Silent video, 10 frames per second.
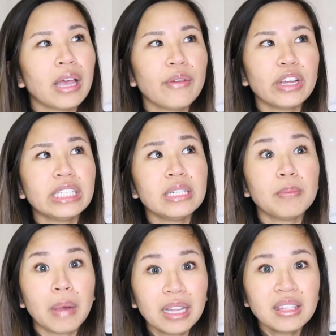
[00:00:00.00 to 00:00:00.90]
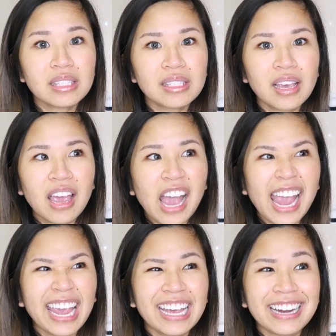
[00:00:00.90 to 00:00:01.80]
every 18 months
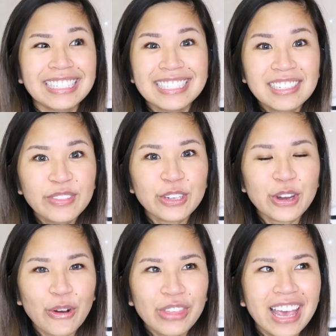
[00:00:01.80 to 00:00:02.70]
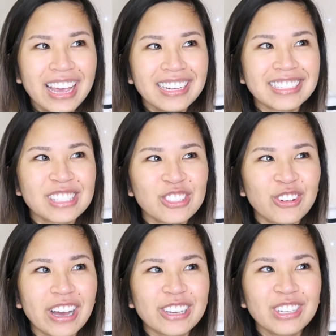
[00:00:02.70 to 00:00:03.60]
and I didn't even know that
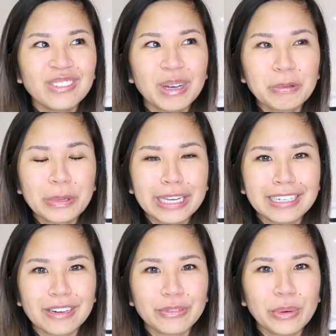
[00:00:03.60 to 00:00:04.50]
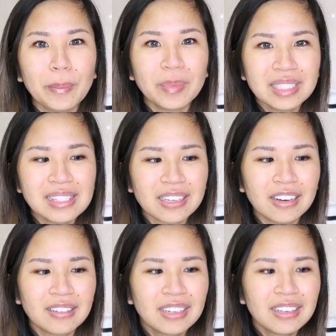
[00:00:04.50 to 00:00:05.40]
so I could have upgraded a few months
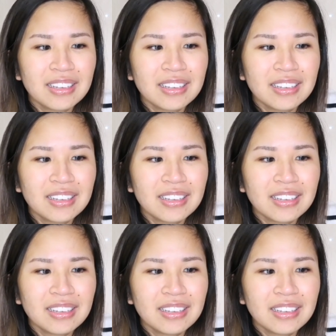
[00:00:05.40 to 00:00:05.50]
ago